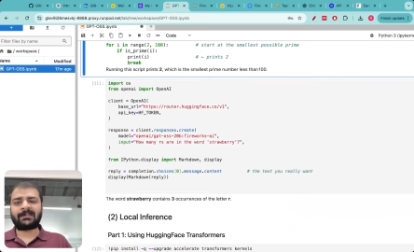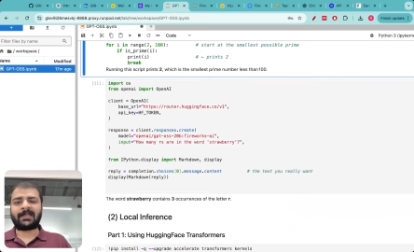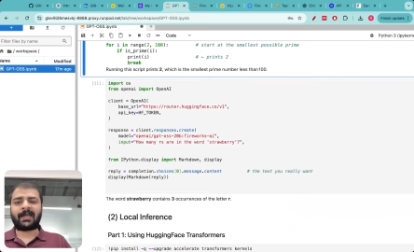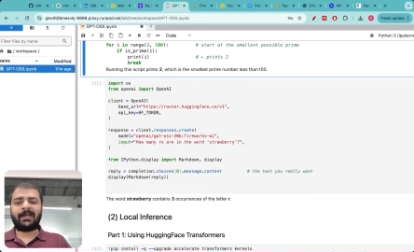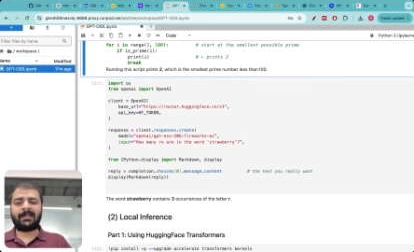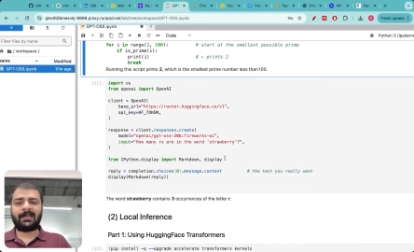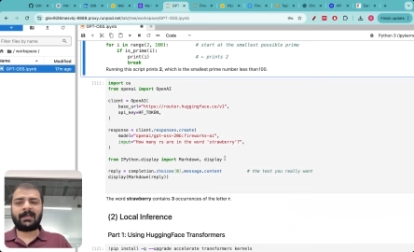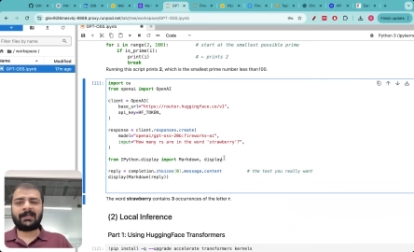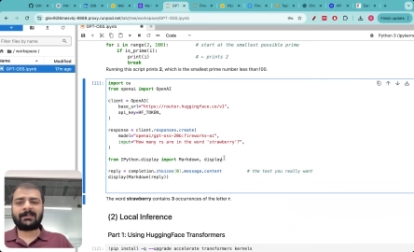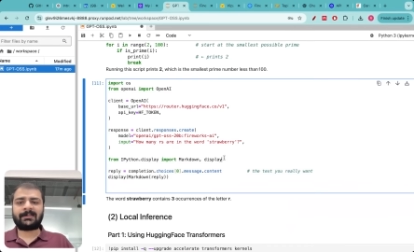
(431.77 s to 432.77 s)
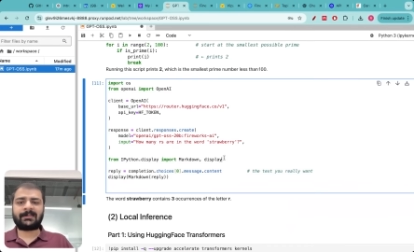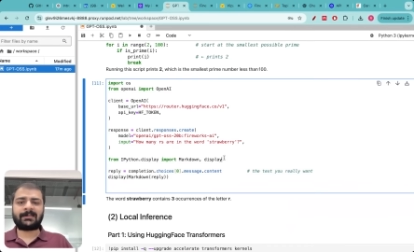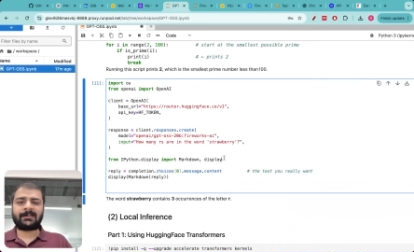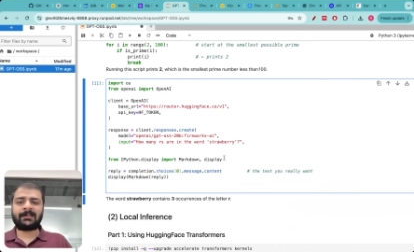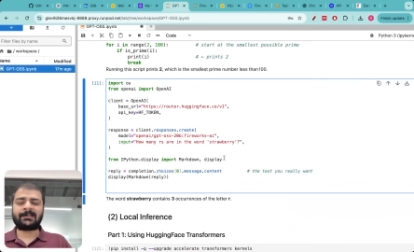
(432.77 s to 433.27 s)
The second thing
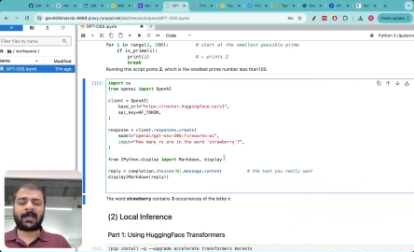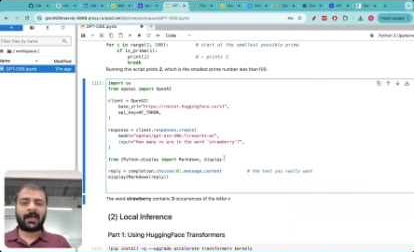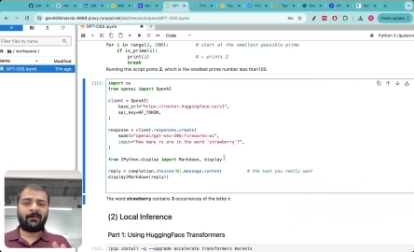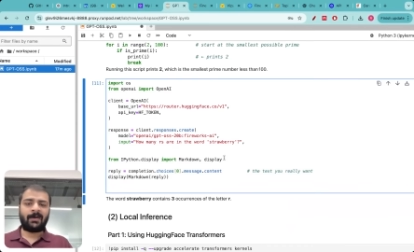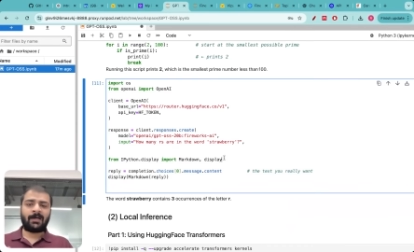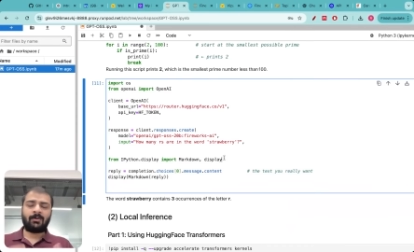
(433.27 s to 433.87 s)
is the second way